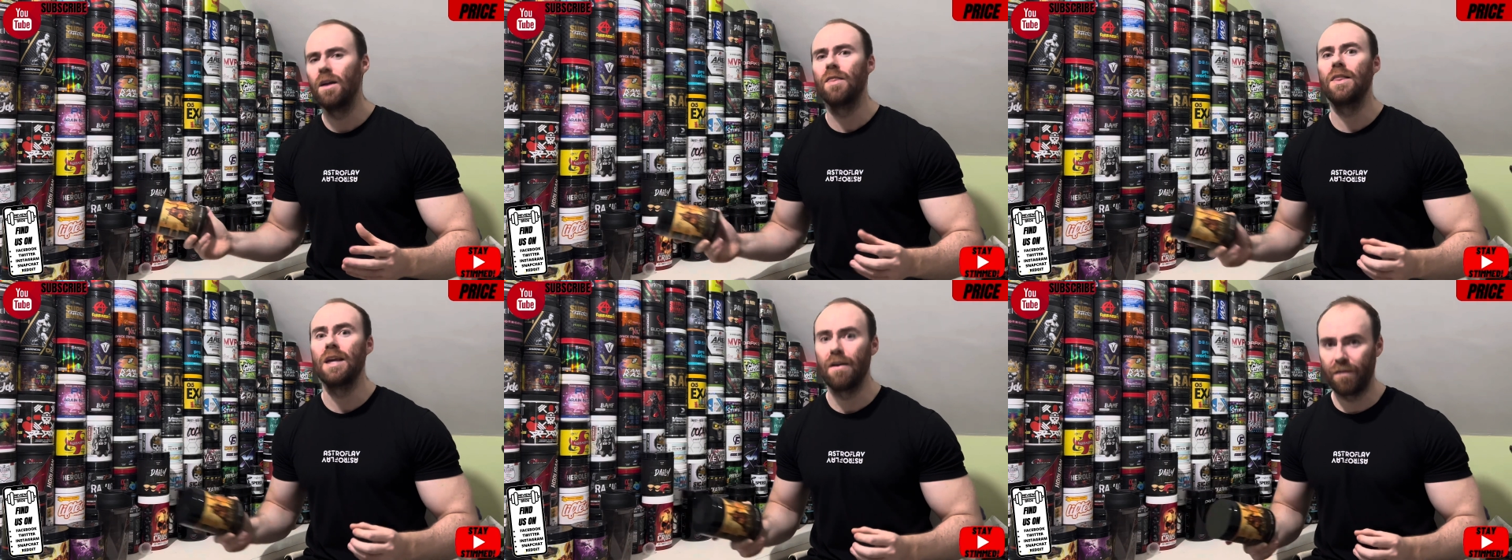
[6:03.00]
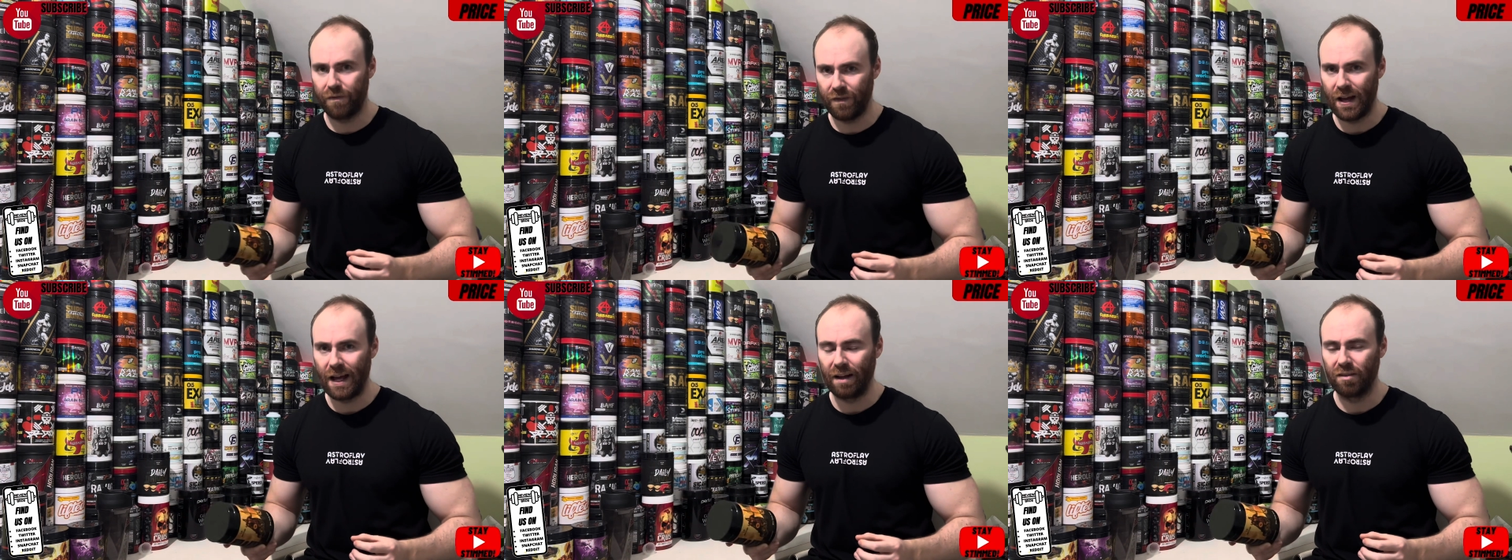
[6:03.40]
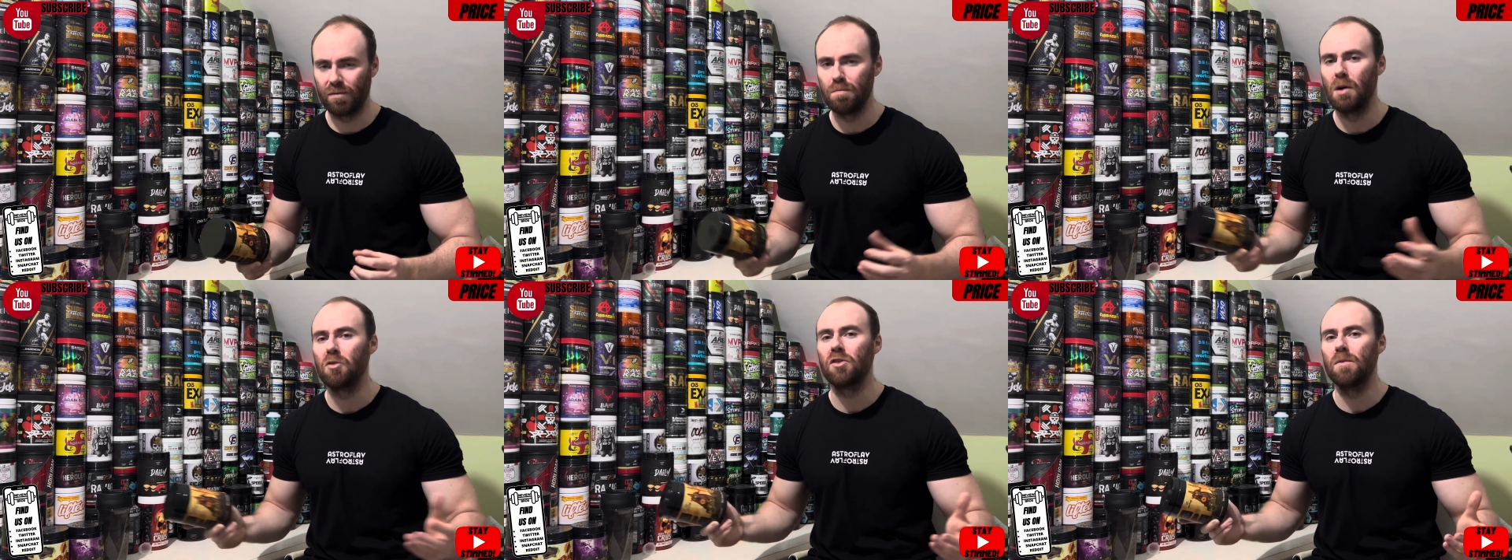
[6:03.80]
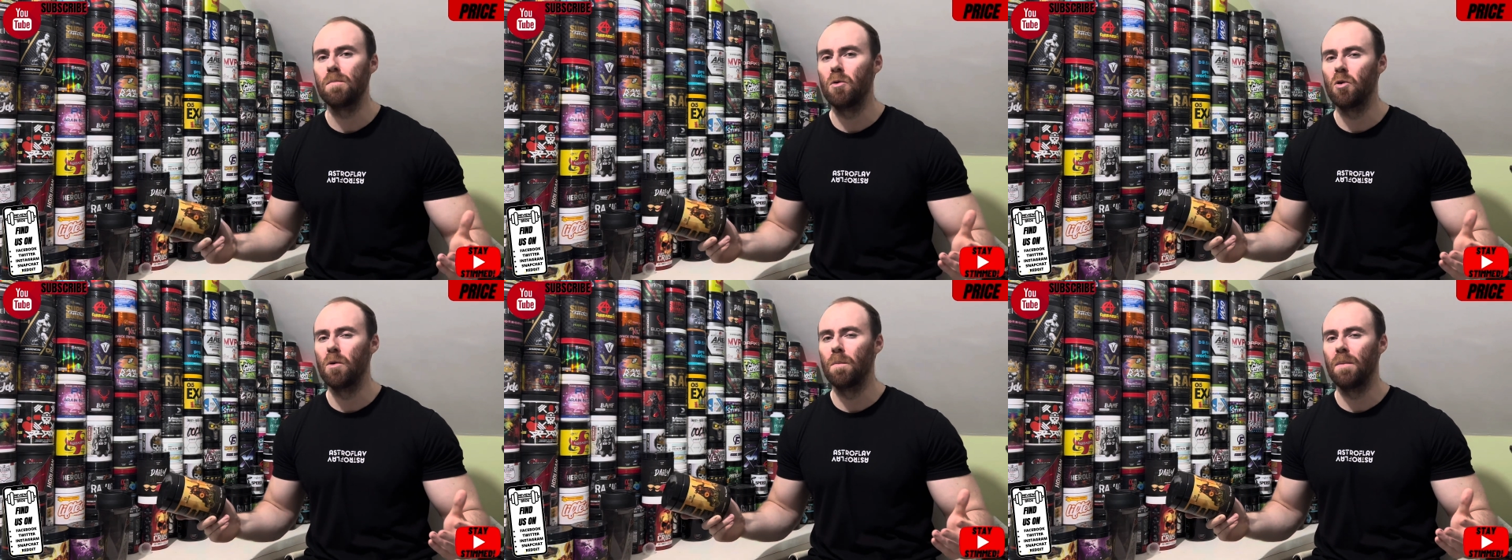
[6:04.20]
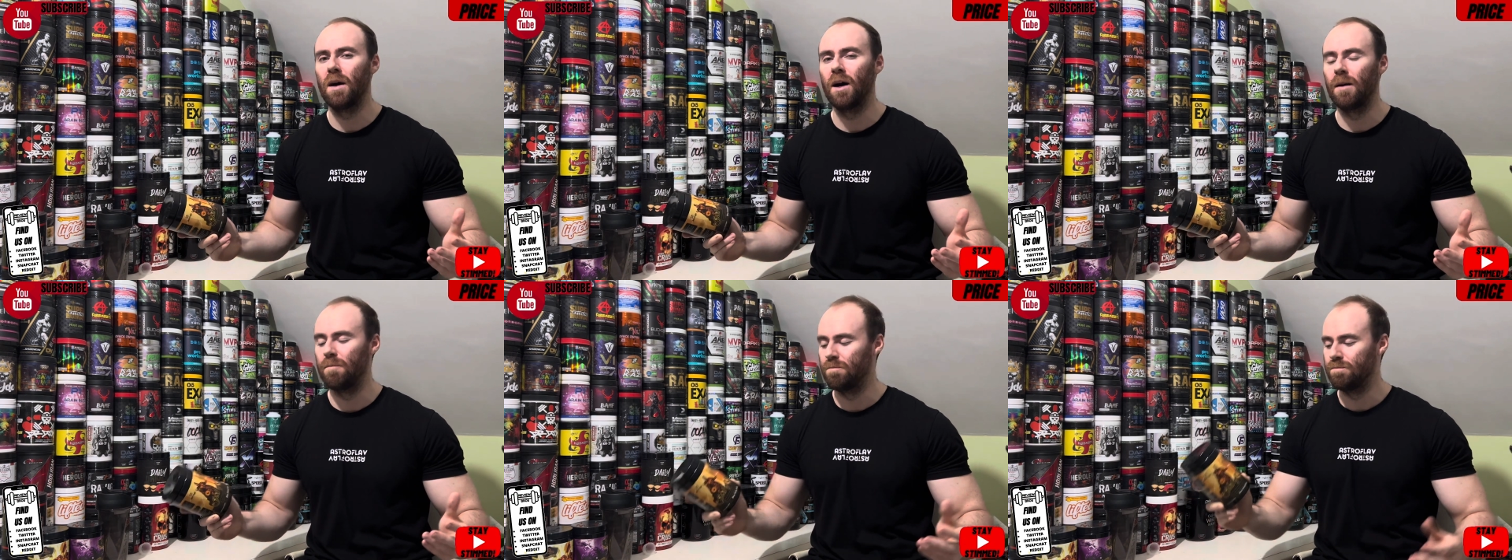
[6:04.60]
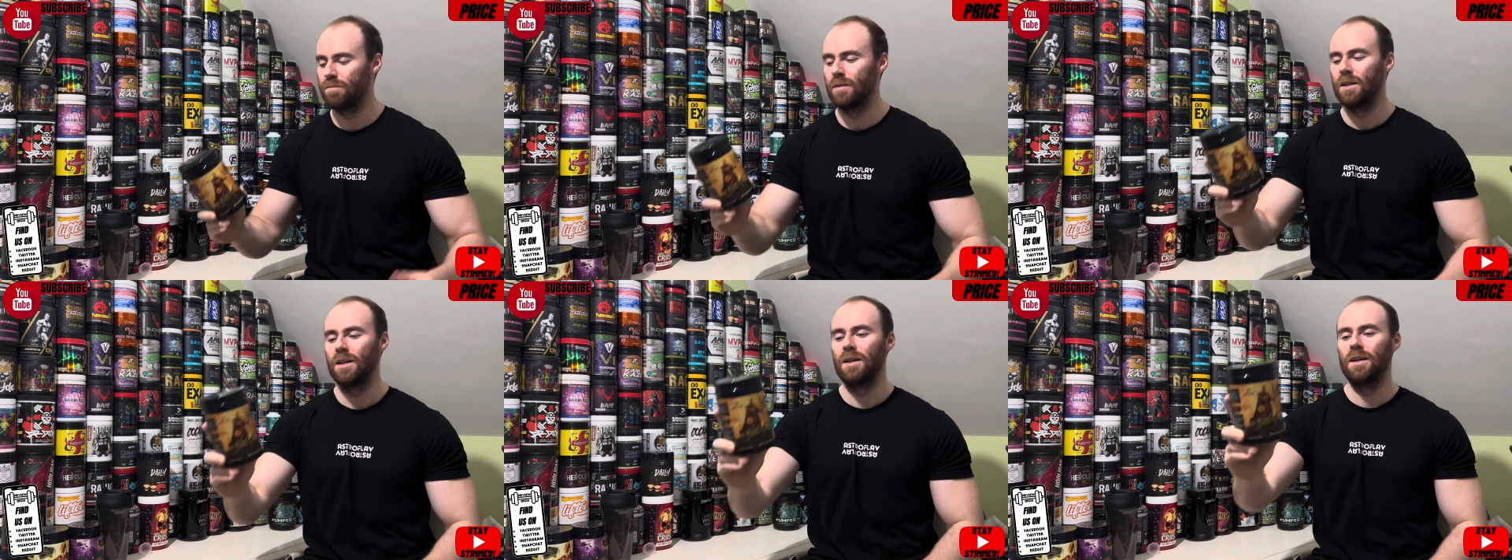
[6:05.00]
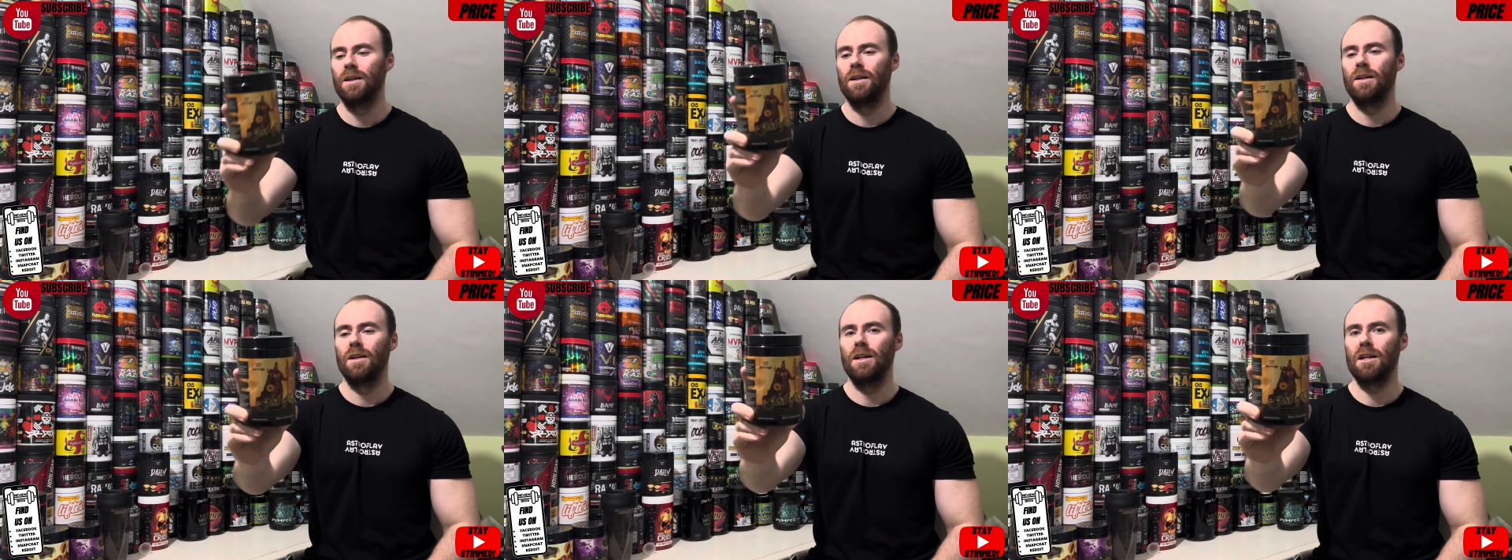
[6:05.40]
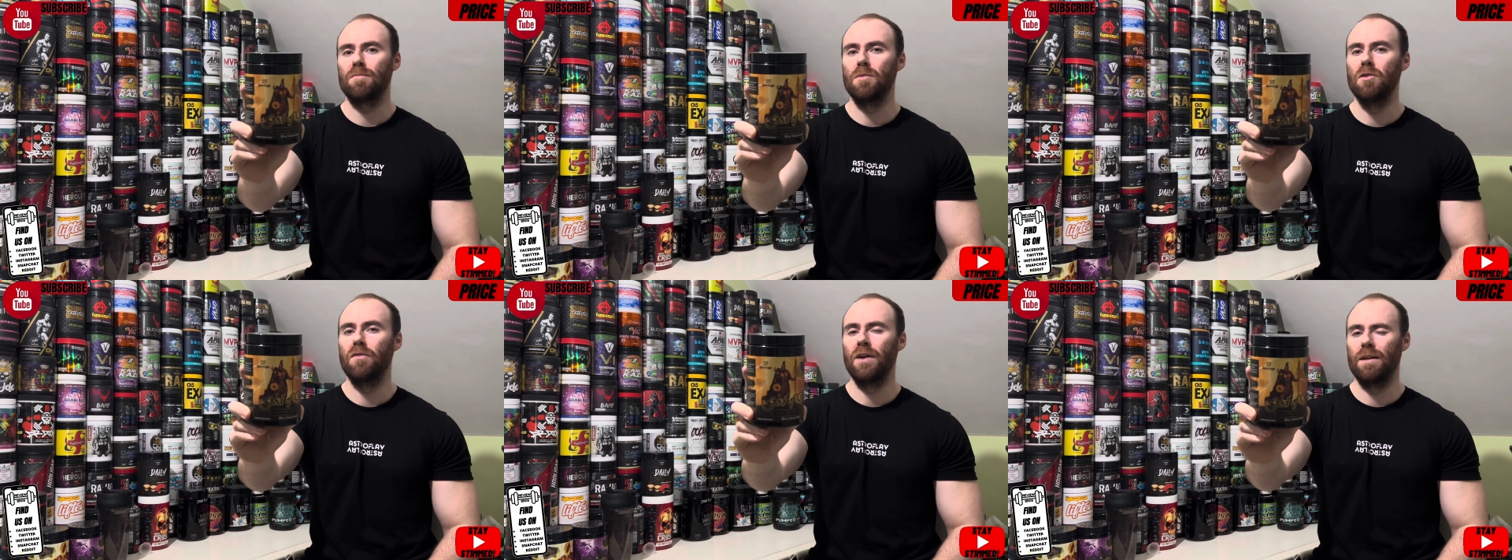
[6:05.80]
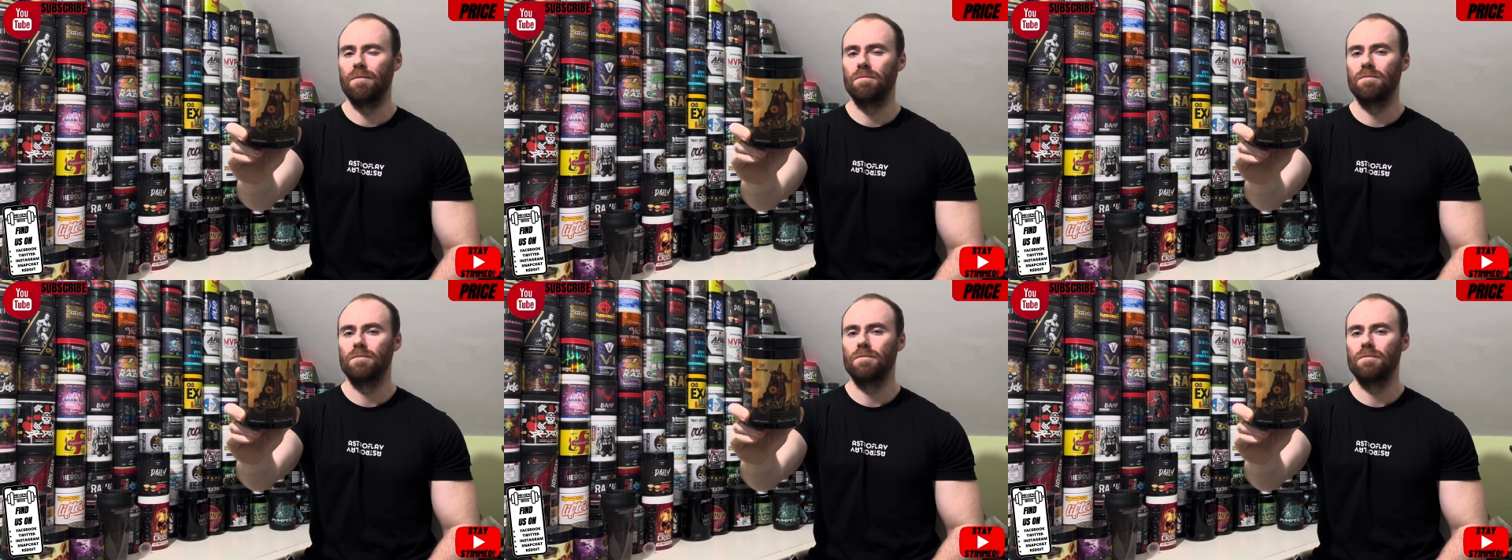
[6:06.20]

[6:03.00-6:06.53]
the effects, most important part. Let's move in.